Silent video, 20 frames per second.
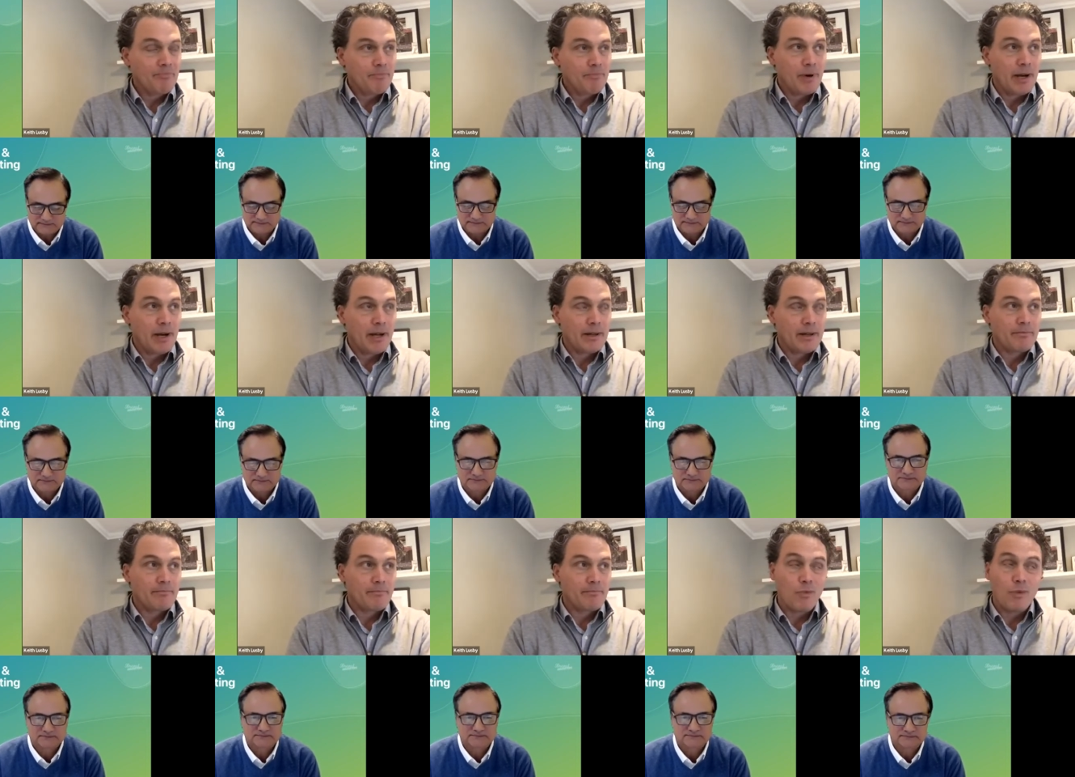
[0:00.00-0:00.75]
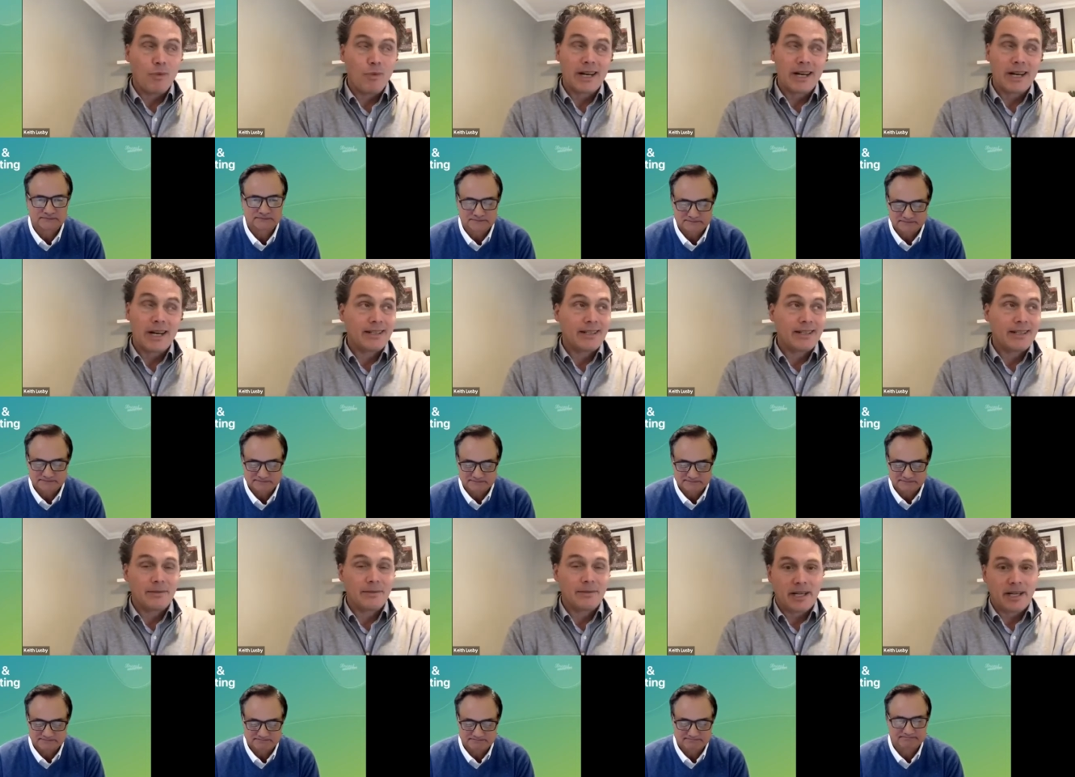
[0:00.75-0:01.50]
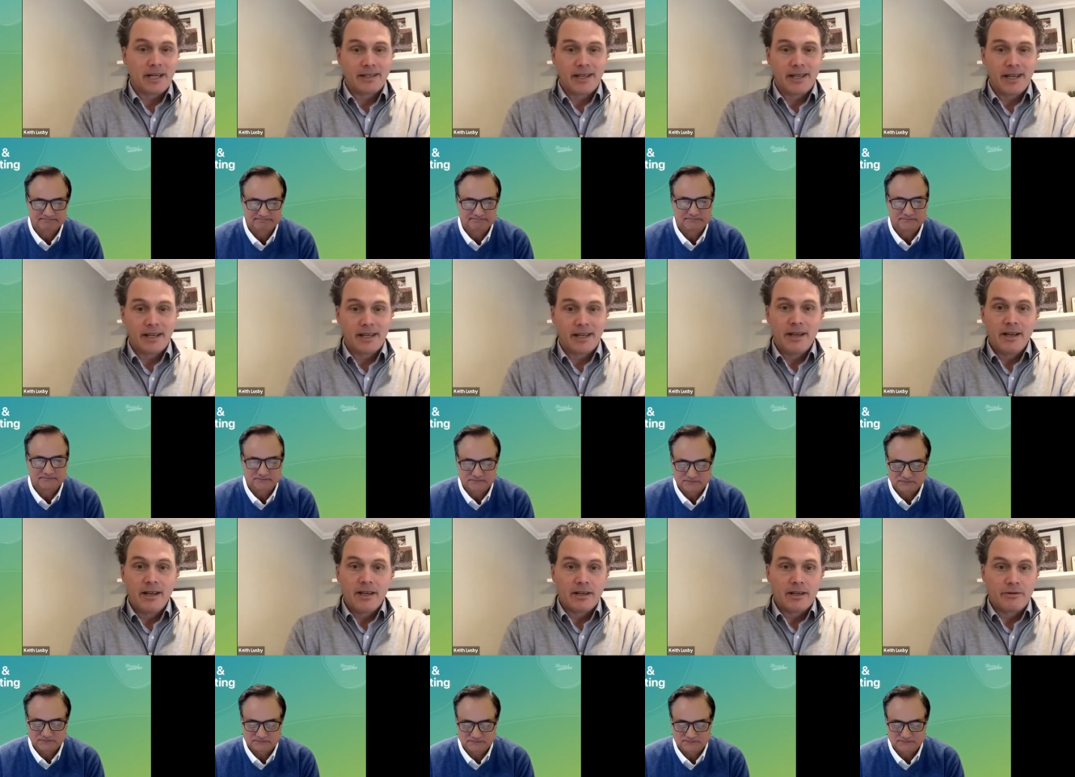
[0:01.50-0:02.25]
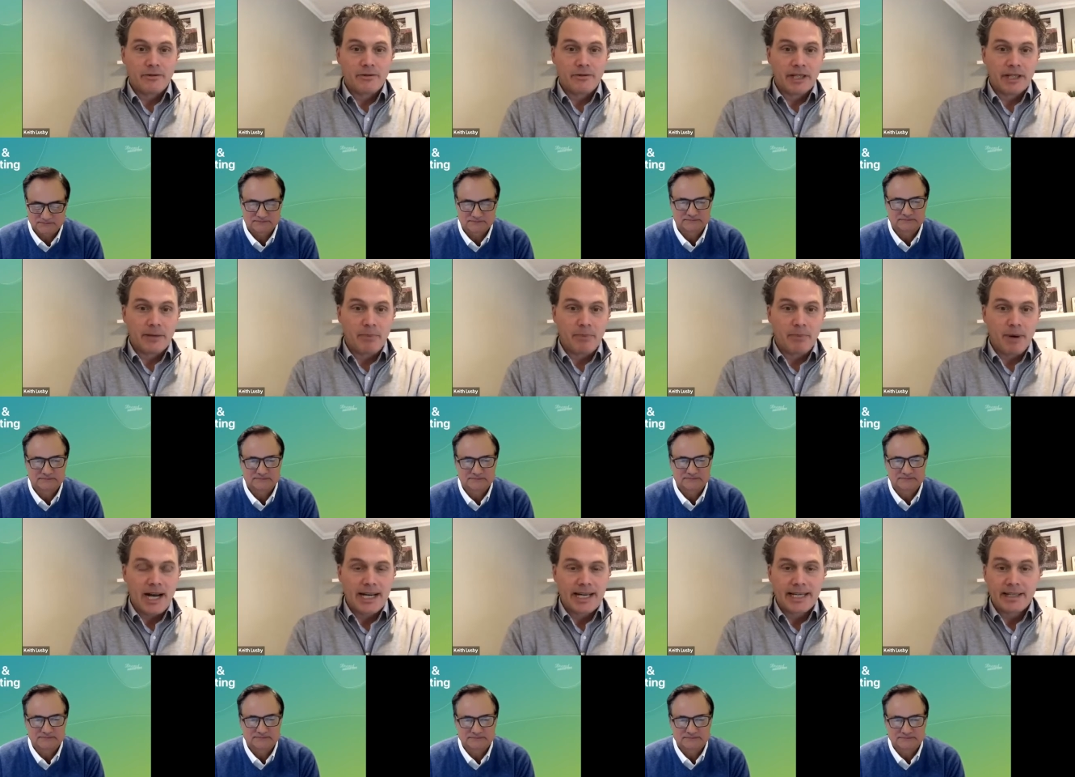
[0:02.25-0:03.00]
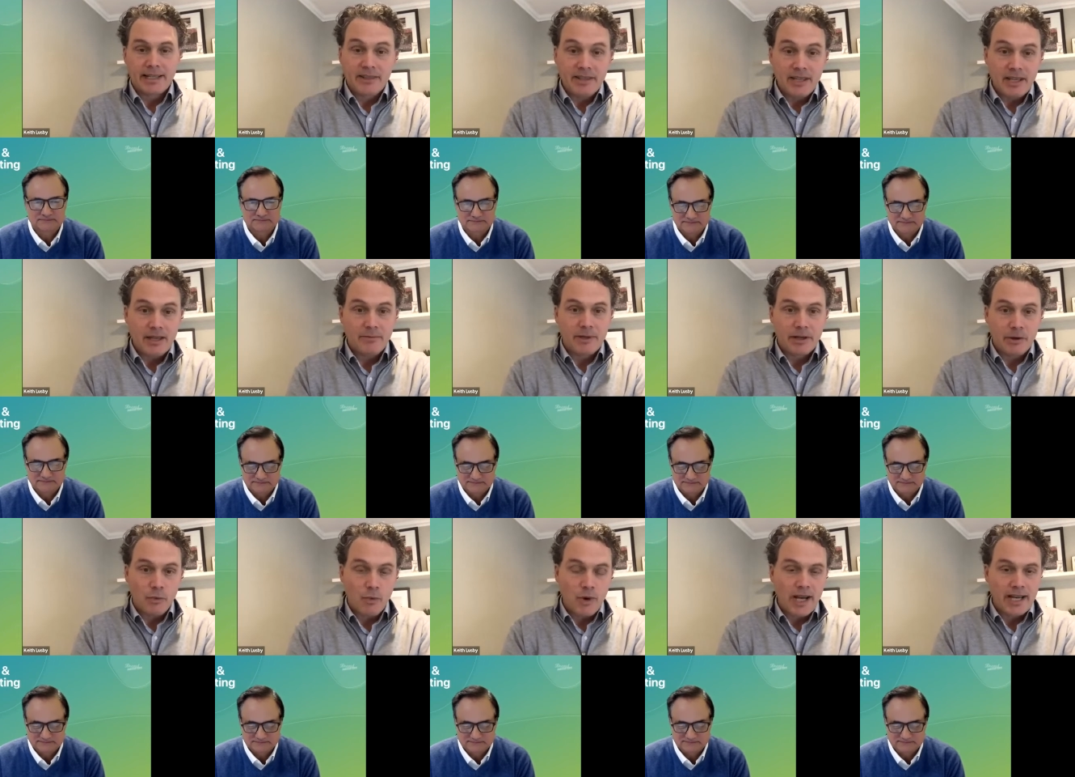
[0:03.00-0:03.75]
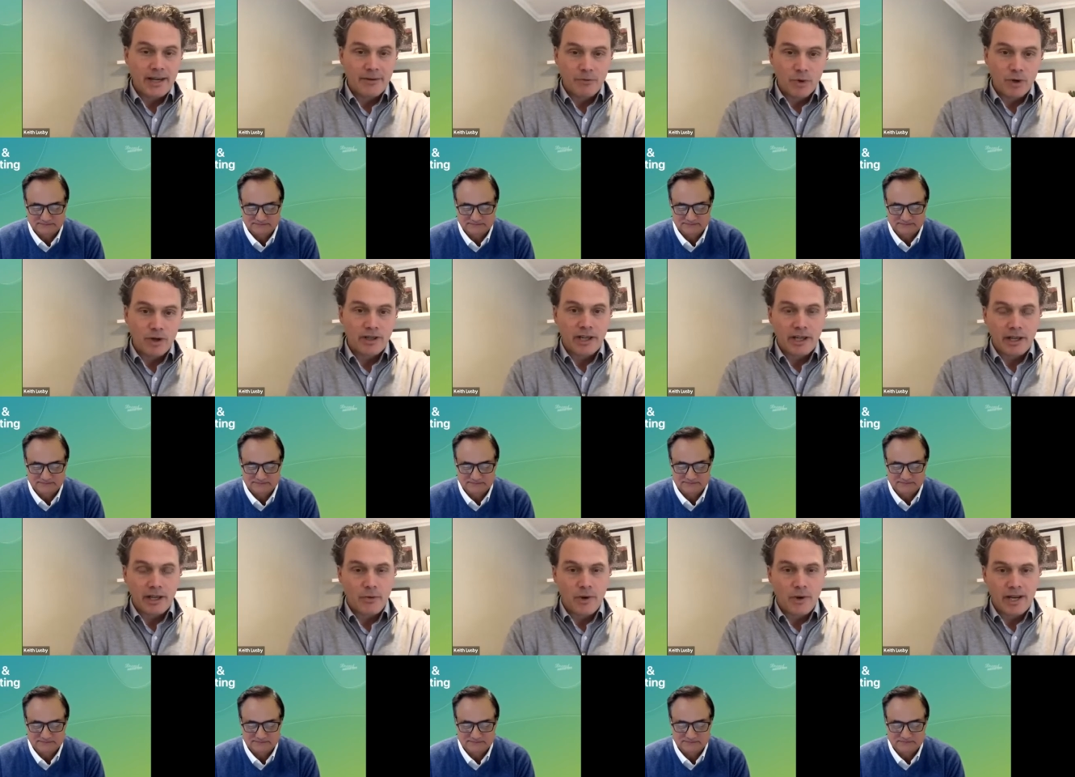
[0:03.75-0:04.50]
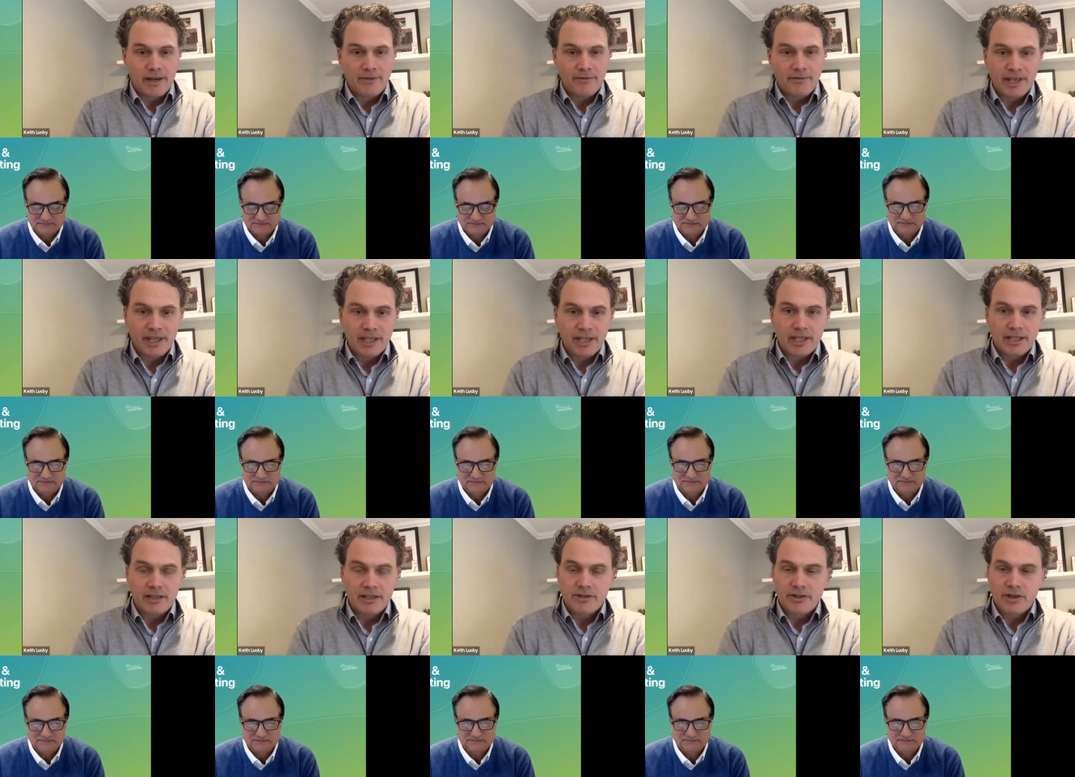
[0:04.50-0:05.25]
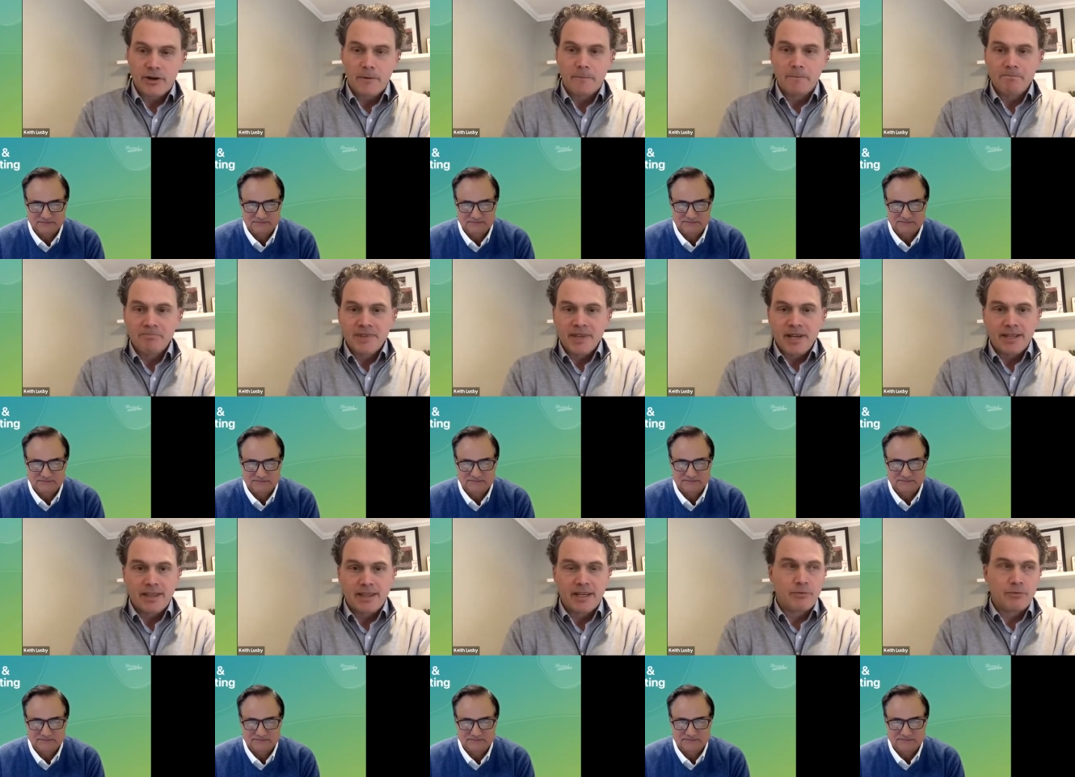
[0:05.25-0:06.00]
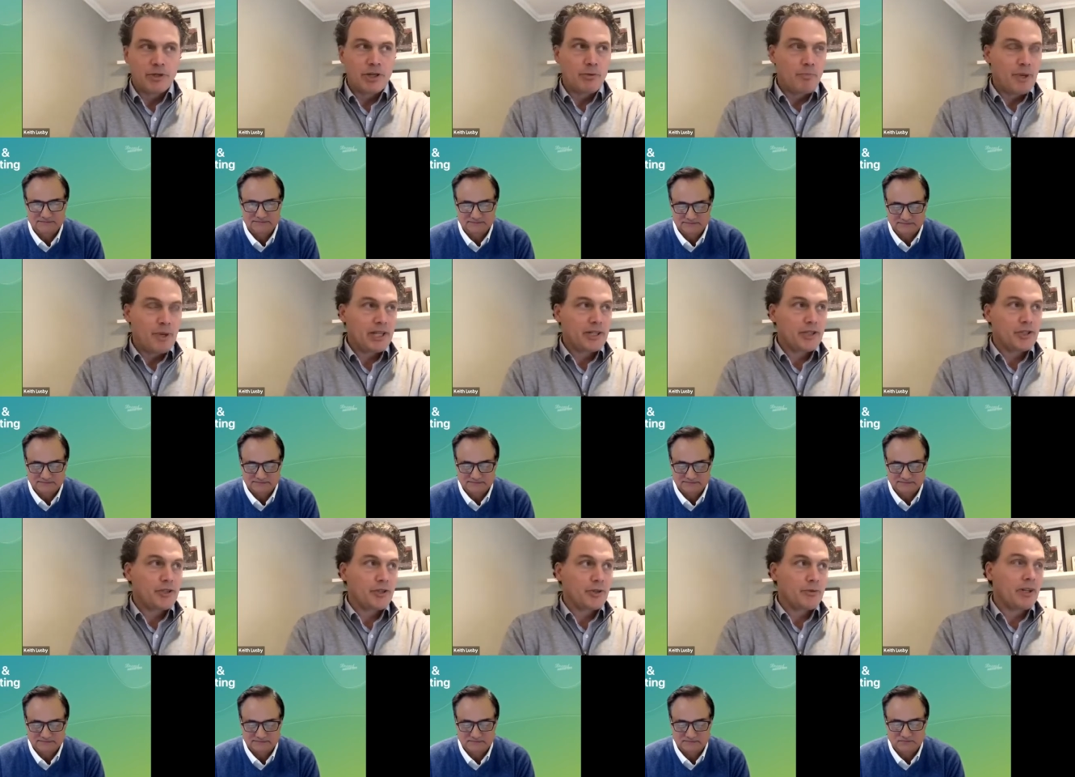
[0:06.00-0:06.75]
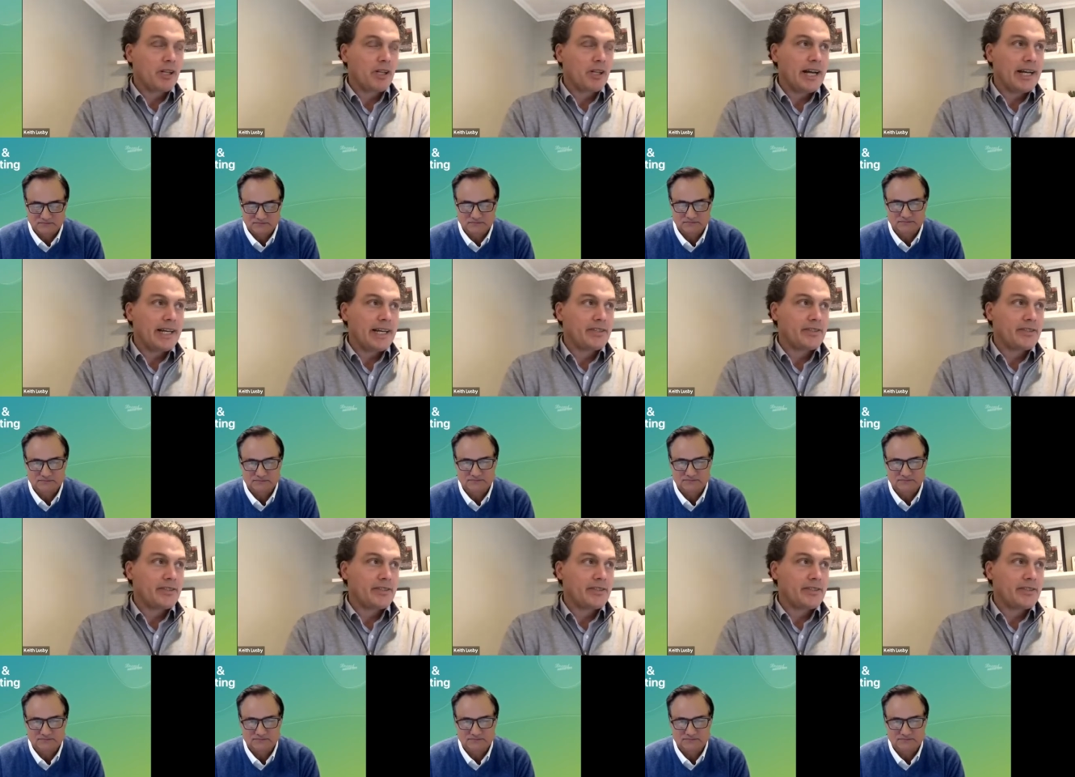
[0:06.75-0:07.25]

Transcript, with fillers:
Speaker 1: but more, nine times out of 10, they're really buying a team and a way of working and a way of thinking. So I think when you pitch to clients,